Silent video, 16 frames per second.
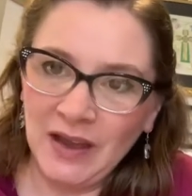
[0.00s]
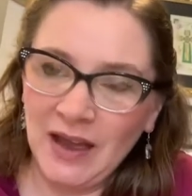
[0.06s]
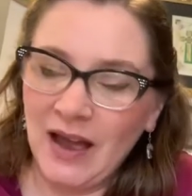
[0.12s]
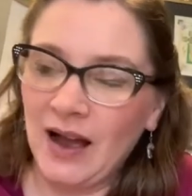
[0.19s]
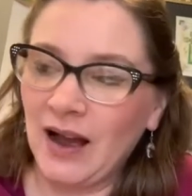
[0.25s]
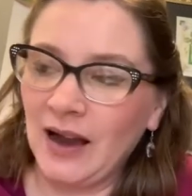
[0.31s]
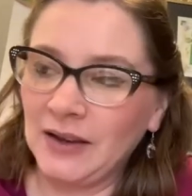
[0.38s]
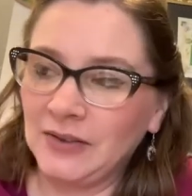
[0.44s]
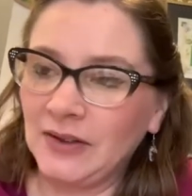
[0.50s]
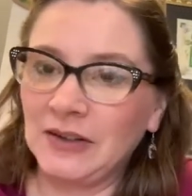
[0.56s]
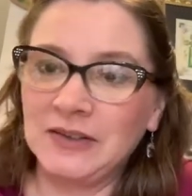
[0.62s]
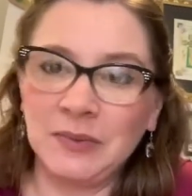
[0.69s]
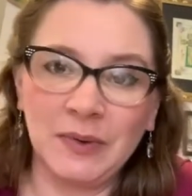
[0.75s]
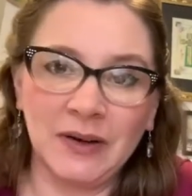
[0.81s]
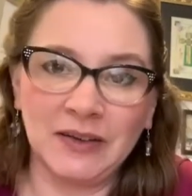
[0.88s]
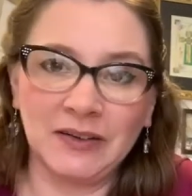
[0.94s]
I thought
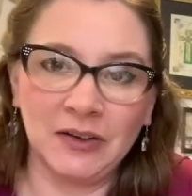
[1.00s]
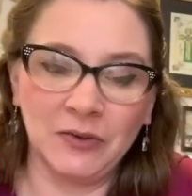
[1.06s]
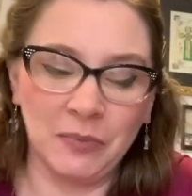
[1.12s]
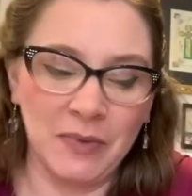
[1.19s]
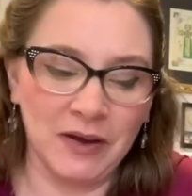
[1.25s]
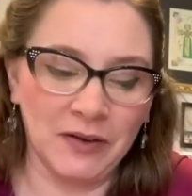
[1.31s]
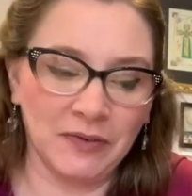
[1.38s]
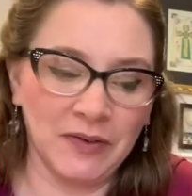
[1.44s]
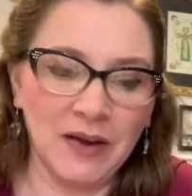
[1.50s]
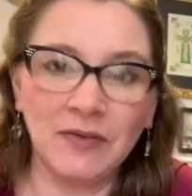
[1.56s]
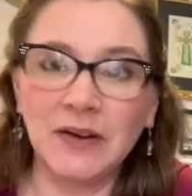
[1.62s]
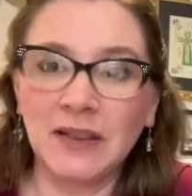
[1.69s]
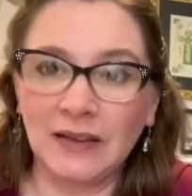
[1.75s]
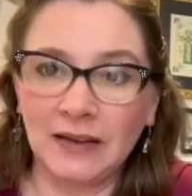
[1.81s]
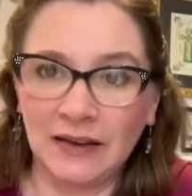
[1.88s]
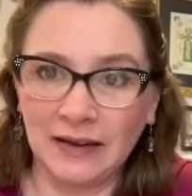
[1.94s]
to myself, my
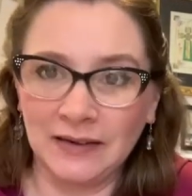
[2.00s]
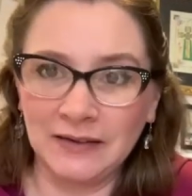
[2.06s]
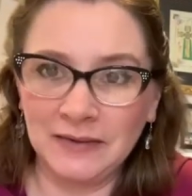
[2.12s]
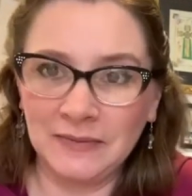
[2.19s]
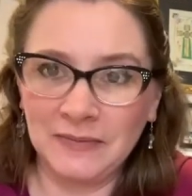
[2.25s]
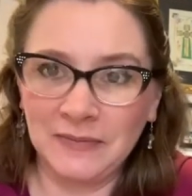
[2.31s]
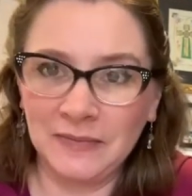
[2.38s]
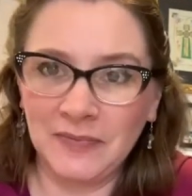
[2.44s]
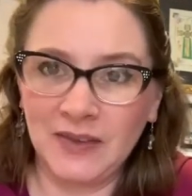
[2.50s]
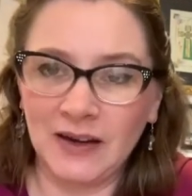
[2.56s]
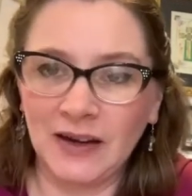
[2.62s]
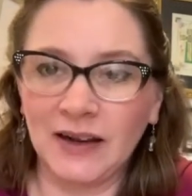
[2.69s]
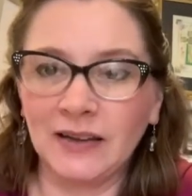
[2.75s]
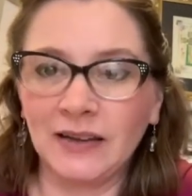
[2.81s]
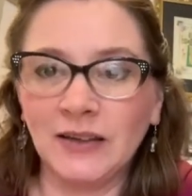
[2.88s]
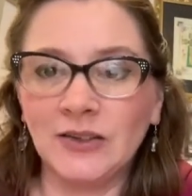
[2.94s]
favorite thing that
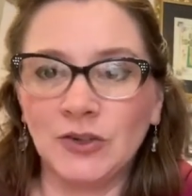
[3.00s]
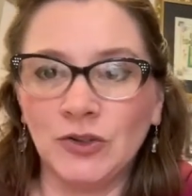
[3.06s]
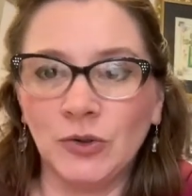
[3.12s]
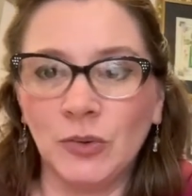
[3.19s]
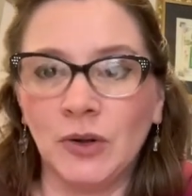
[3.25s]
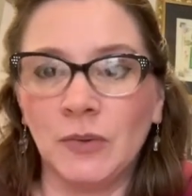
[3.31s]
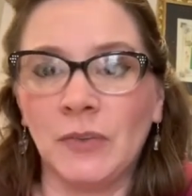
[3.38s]
I like to do